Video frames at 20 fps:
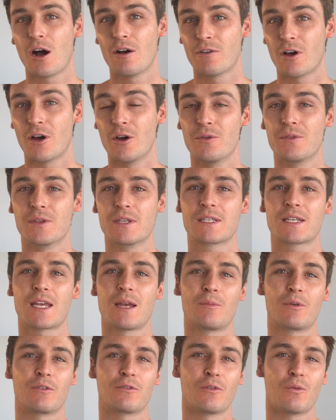I've owned this
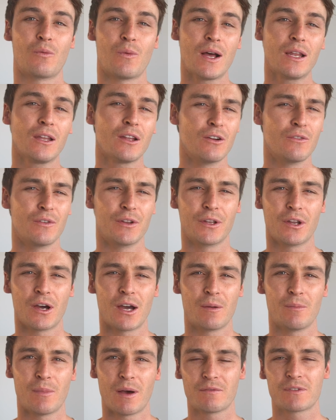camera for well over
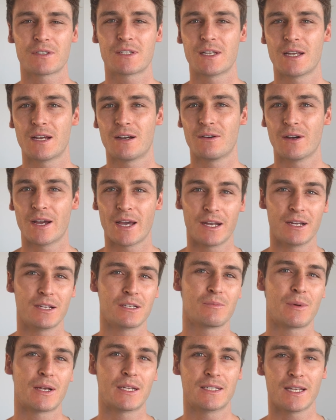9 months now and is
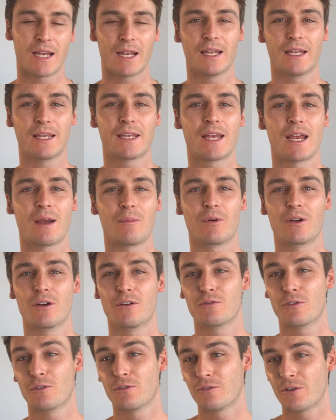my daily camera
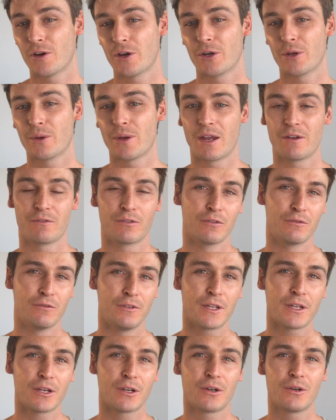for photo and for
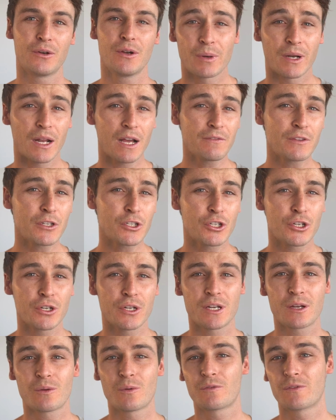video. But after
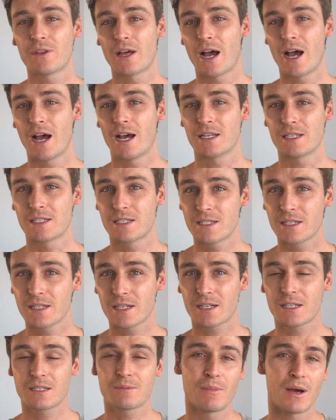shooting with the
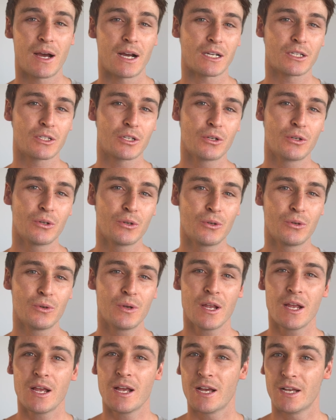R6 Mark II,
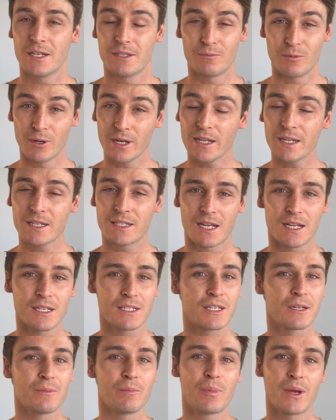it really does
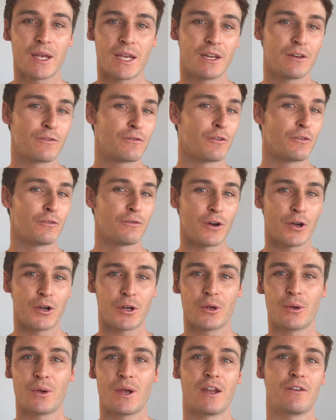compete for
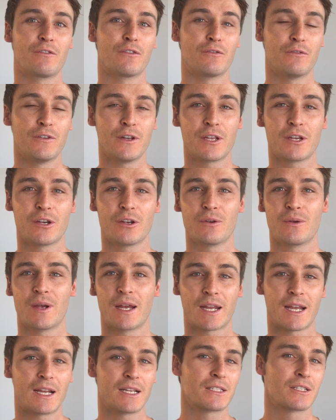photo and for video
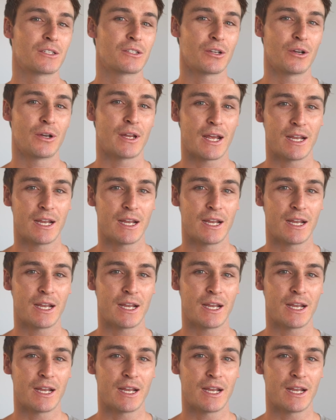against the Sony